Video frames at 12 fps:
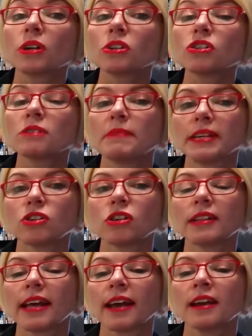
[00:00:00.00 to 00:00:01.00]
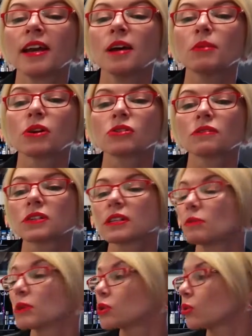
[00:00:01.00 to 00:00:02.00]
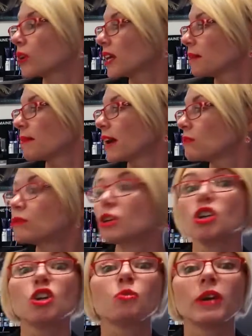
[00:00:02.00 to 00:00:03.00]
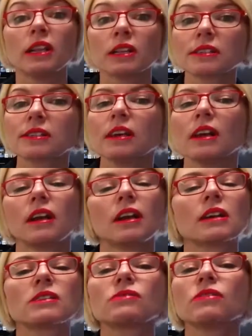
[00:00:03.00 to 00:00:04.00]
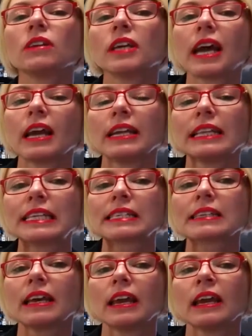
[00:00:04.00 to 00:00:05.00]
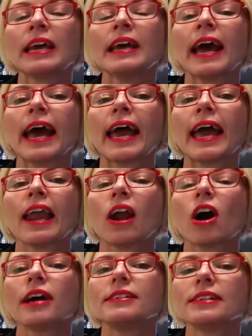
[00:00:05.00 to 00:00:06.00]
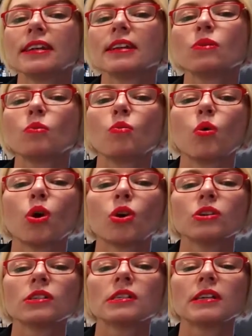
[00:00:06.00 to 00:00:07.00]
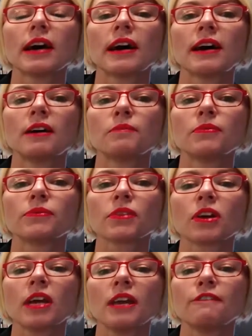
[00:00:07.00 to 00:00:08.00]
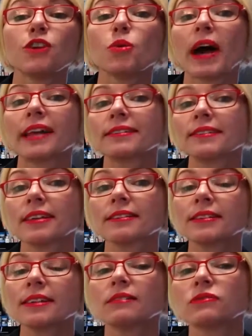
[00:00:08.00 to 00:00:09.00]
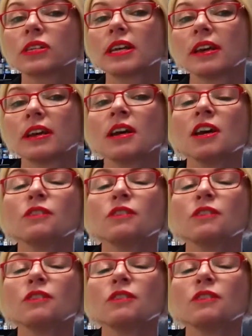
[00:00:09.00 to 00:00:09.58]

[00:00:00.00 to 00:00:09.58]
wanted to mention that because obviously we're talking about renewing the skin and exfoliating the skin, and I didn't want, if you had sensitive skin,